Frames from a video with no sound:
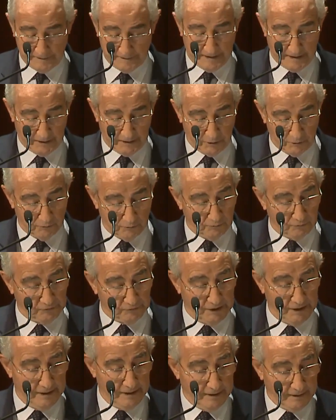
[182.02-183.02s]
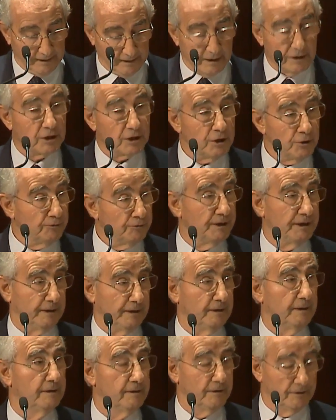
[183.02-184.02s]
their use,
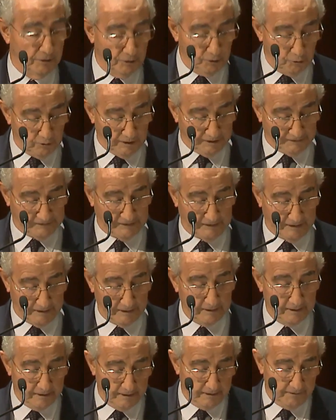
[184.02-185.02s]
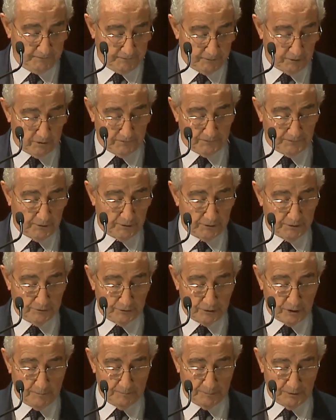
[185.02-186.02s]
including the USA, for foreign
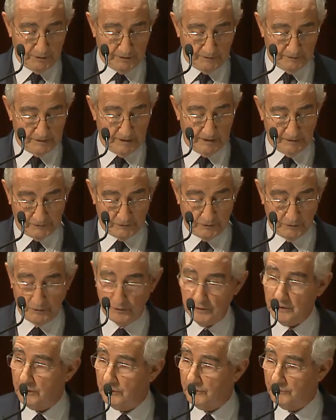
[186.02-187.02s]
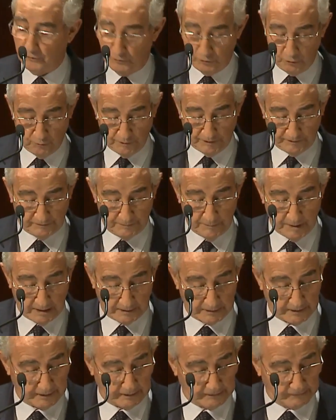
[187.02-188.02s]
companies listed on US
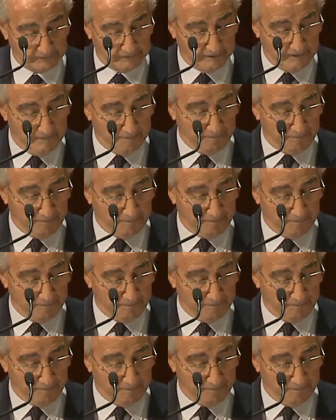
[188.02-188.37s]
markets.